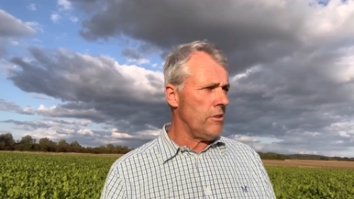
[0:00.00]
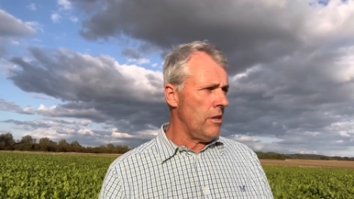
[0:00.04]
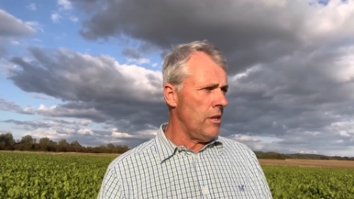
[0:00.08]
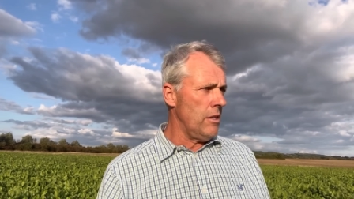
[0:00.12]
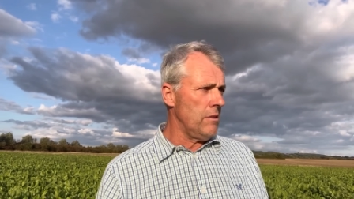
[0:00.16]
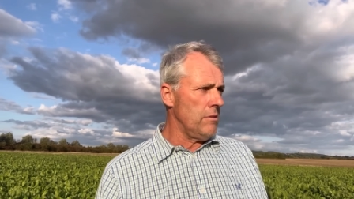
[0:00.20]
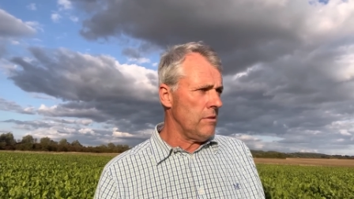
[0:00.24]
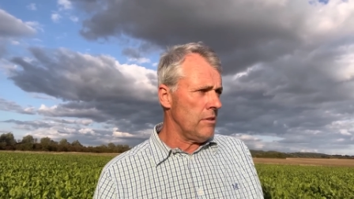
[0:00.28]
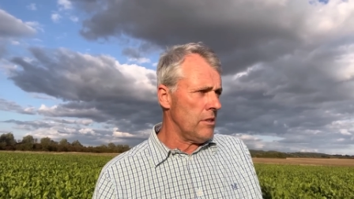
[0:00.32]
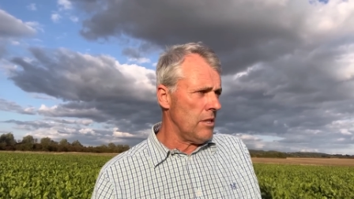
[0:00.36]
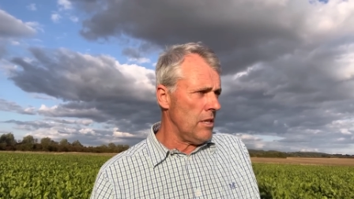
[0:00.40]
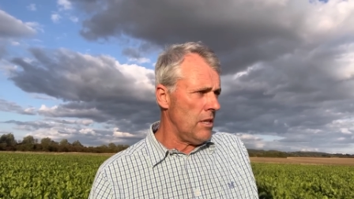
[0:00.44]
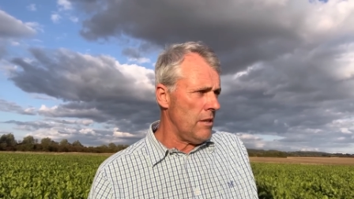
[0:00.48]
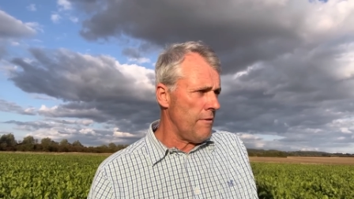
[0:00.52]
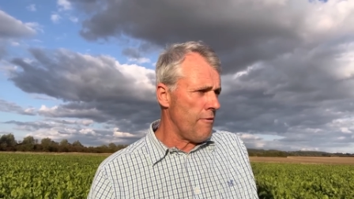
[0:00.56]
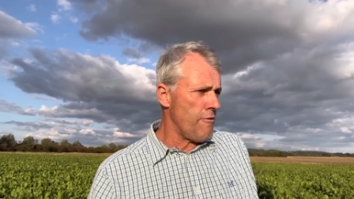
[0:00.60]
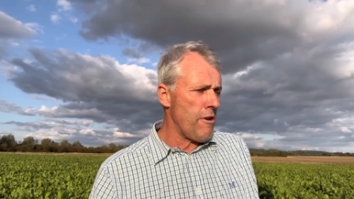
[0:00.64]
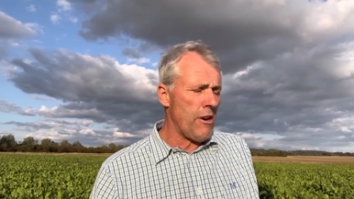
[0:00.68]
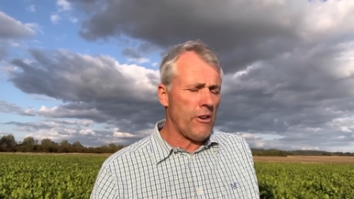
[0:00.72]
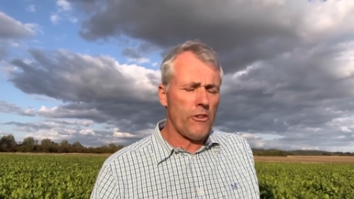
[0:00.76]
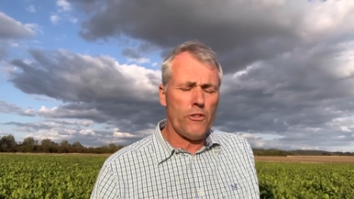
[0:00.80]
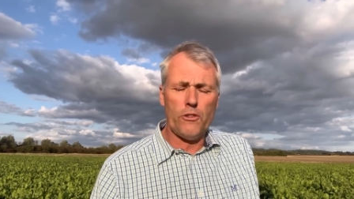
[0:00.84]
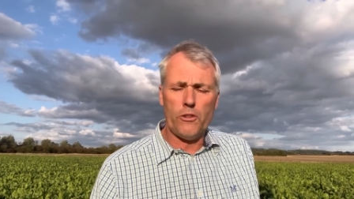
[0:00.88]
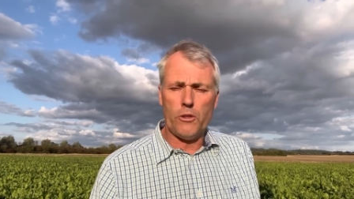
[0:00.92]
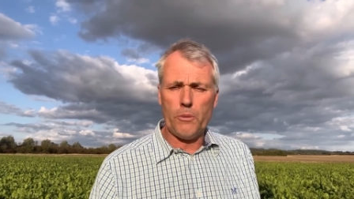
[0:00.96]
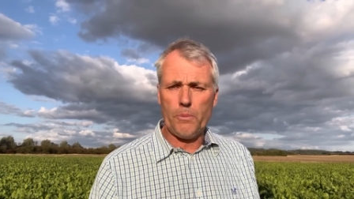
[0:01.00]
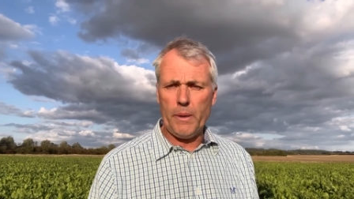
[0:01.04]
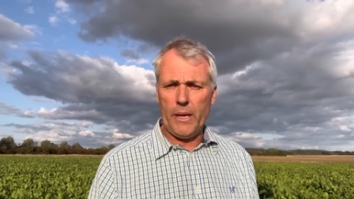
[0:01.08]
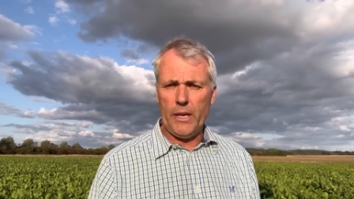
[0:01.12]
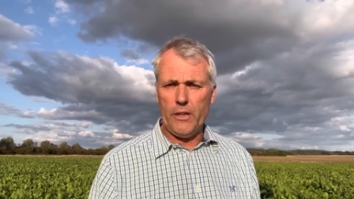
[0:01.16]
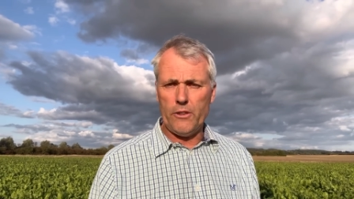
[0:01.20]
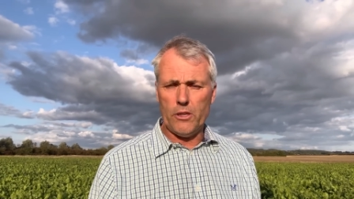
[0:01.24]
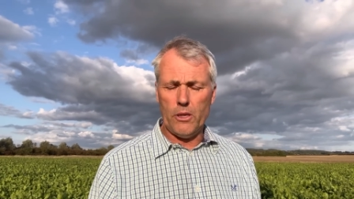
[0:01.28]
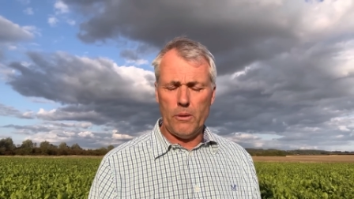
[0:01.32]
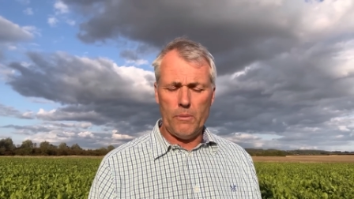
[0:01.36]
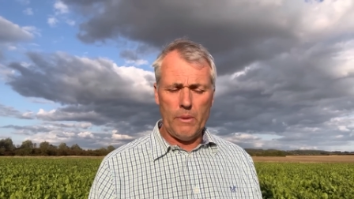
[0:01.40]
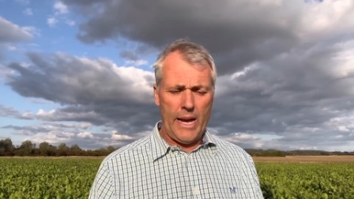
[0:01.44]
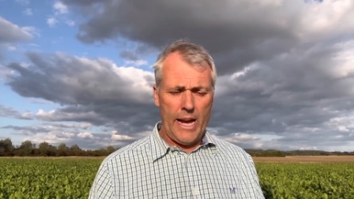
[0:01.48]
and uh, freshens the
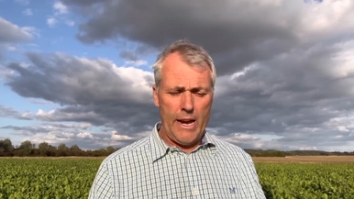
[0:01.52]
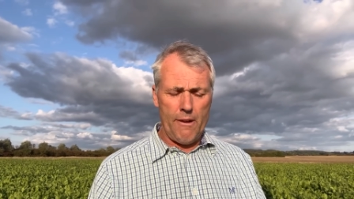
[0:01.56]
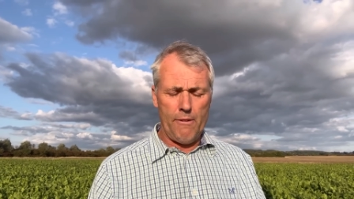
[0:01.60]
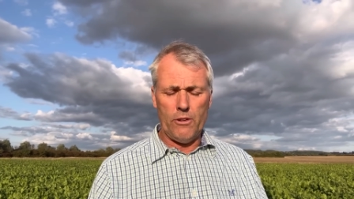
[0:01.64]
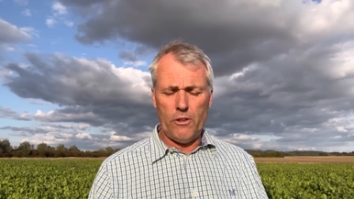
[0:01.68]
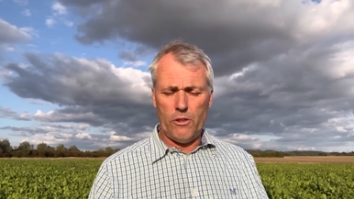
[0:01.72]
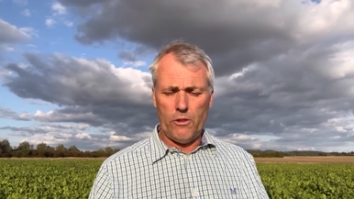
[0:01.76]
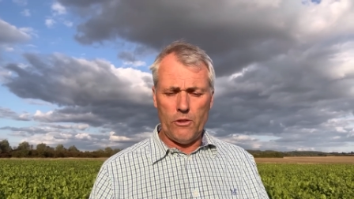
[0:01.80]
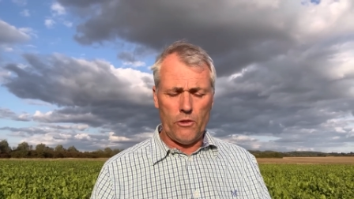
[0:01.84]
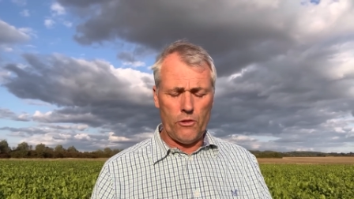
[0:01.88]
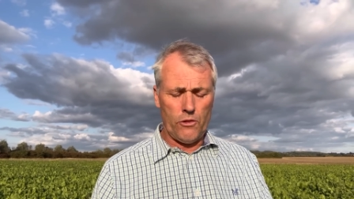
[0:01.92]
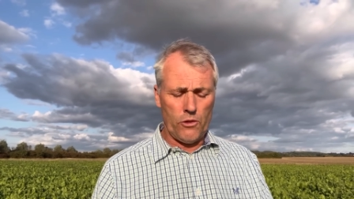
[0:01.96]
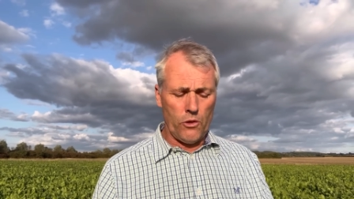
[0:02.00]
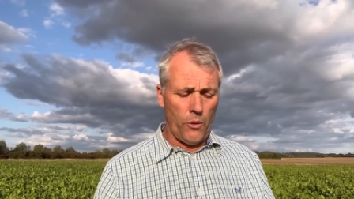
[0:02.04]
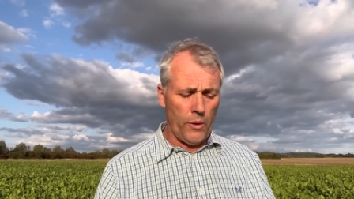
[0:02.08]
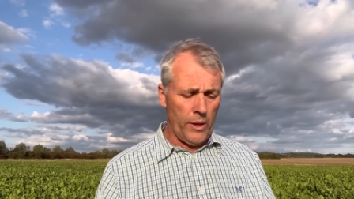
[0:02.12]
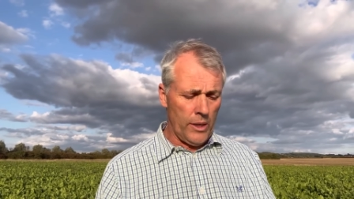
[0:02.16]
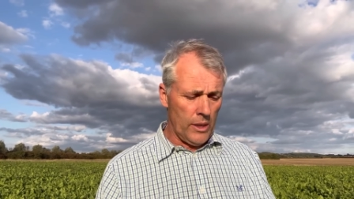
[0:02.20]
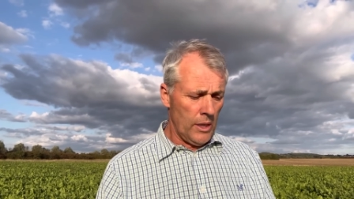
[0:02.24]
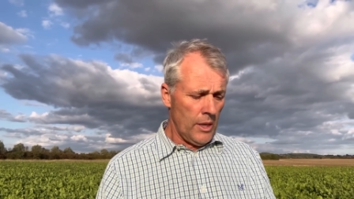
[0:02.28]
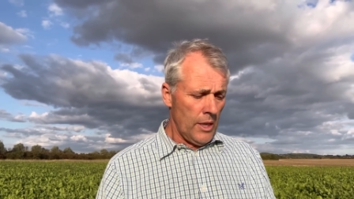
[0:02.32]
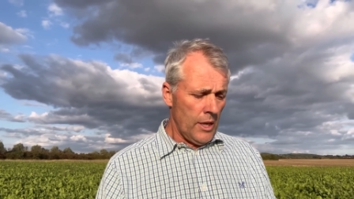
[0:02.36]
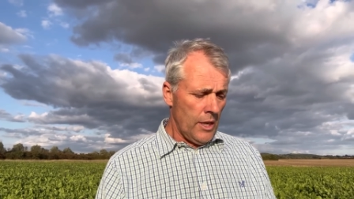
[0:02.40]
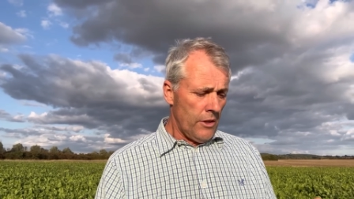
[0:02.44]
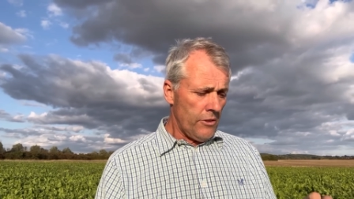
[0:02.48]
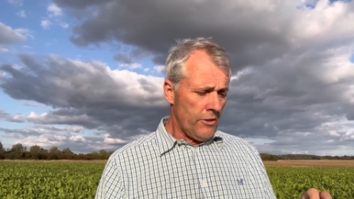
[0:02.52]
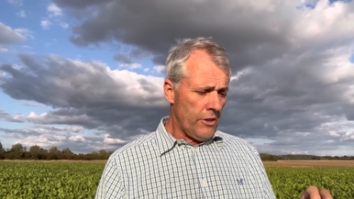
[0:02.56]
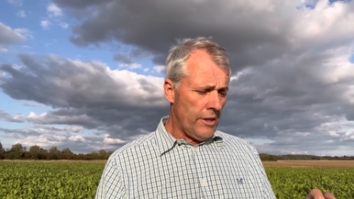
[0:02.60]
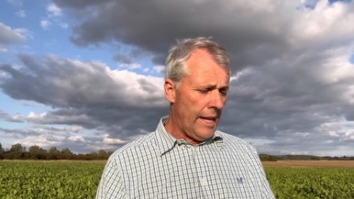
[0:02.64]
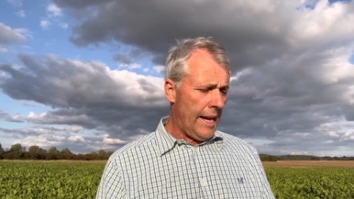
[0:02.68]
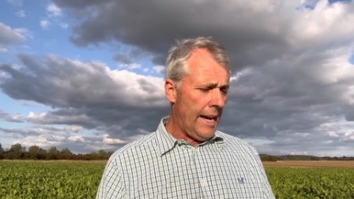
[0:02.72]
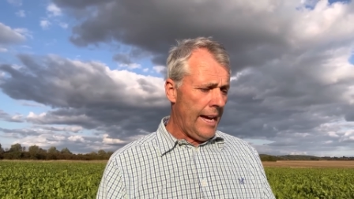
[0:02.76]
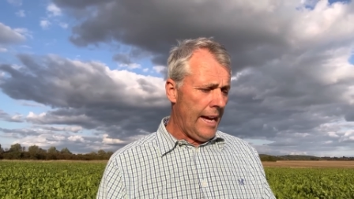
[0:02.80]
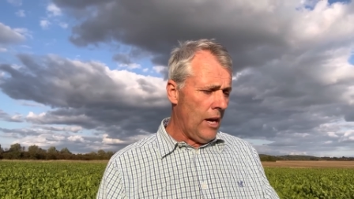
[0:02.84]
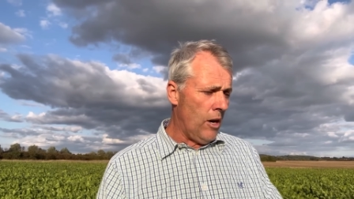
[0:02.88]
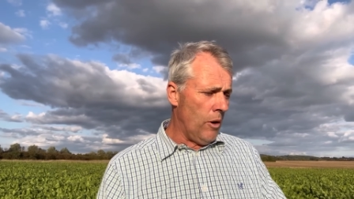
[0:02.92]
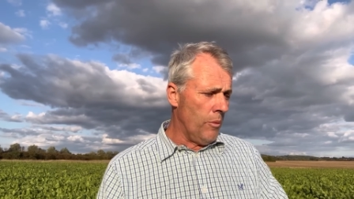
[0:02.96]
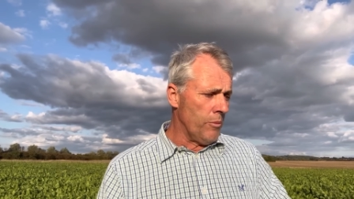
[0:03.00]
beat up air into the soil. So
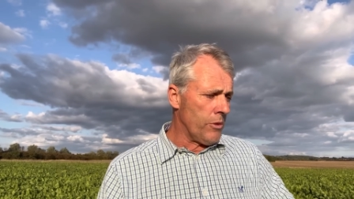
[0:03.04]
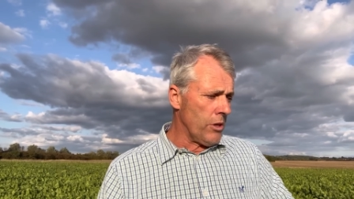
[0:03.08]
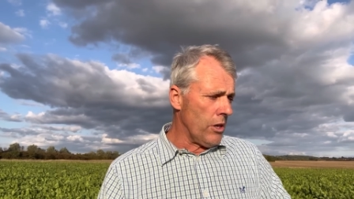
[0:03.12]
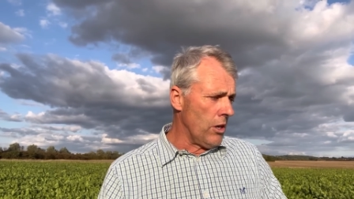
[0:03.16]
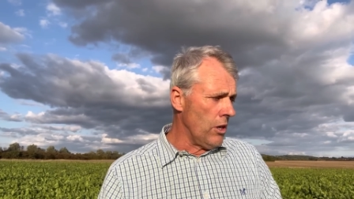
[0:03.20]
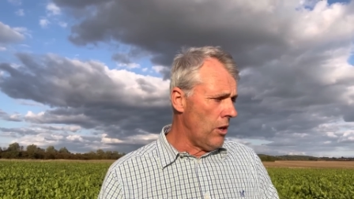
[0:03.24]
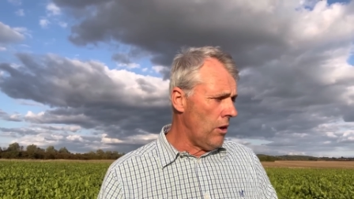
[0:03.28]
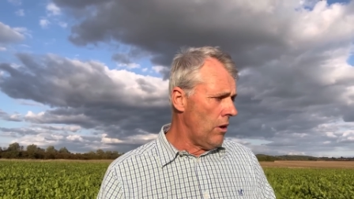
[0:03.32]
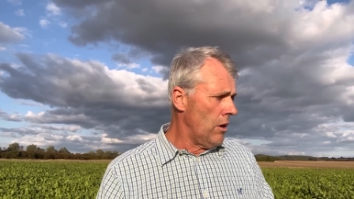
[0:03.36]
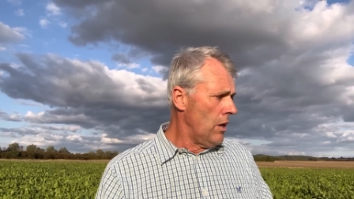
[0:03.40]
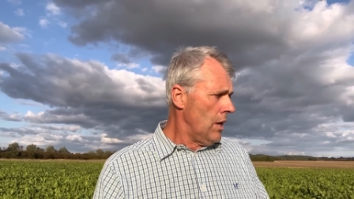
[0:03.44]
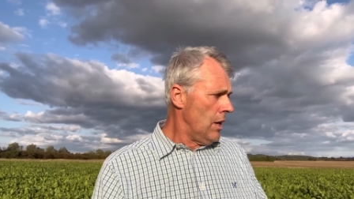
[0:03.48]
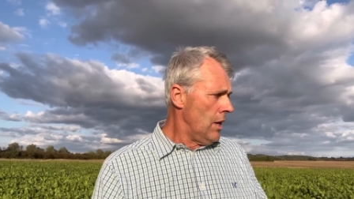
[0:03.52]
that helped a lot.